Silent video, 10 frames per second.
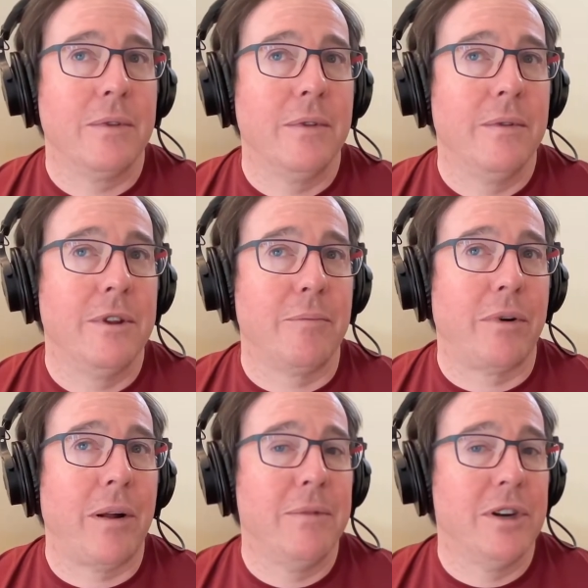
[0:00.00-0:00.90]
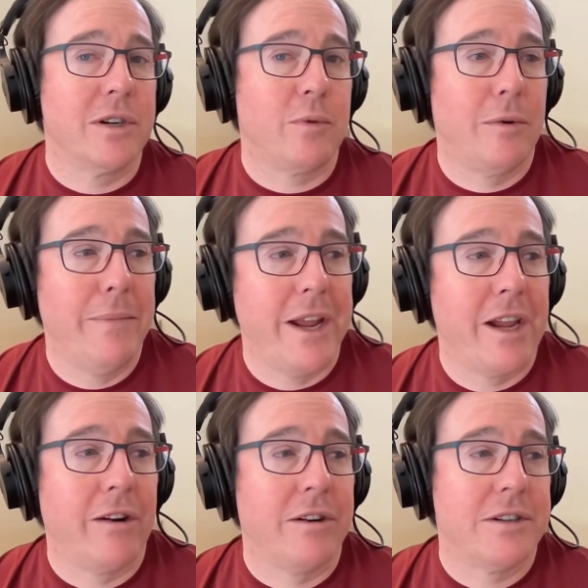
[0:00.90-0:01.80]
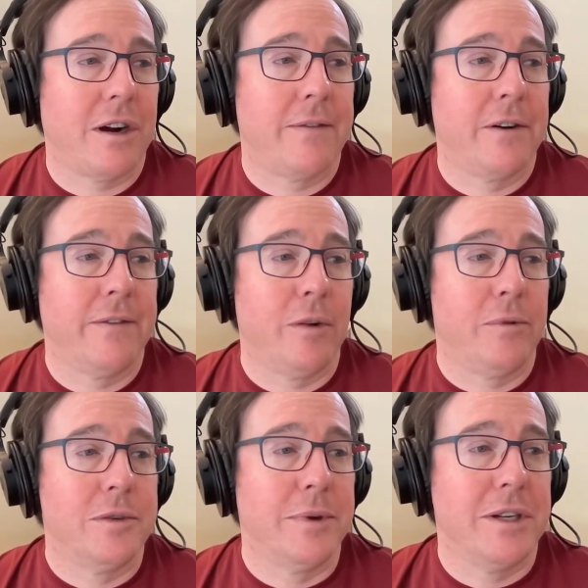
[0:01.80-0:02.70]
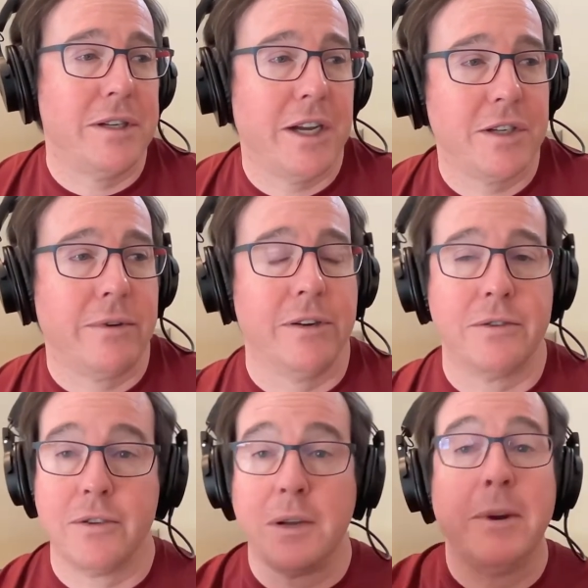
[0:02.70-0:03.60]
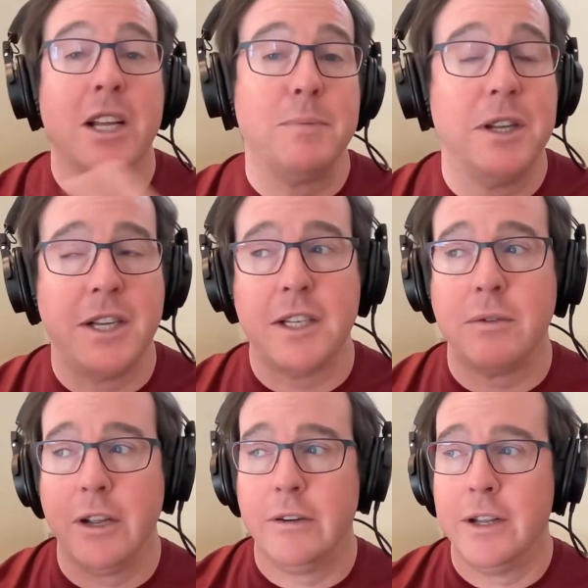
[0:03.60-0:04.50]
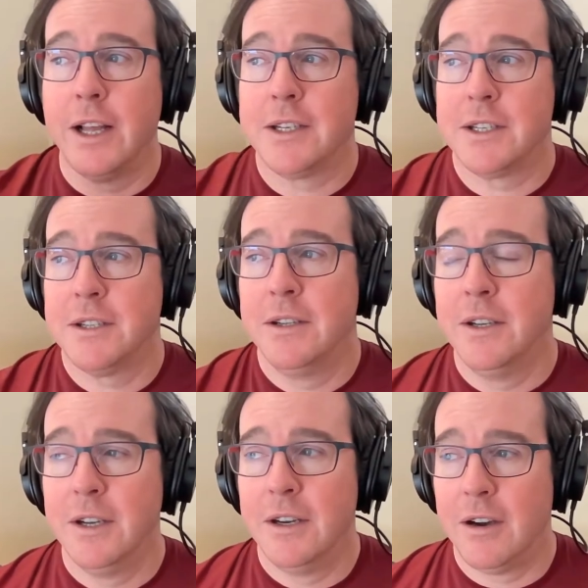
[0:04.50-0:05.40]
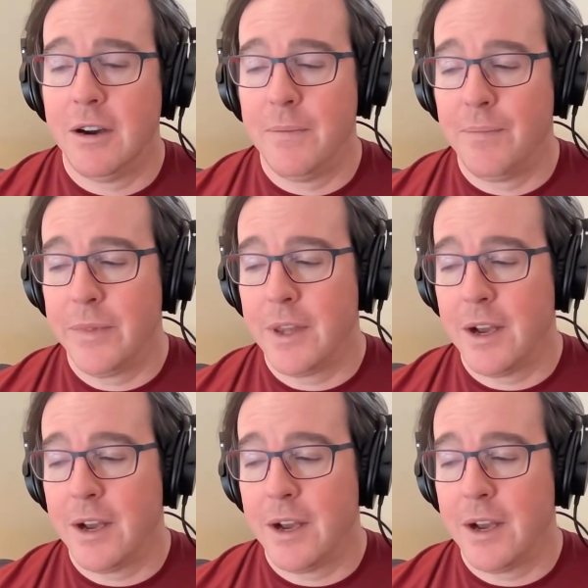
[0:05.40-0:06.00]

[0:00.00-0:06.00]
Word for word: the problem there is we're making our software developers be test writers, or someone has to be a test writer, and that's um,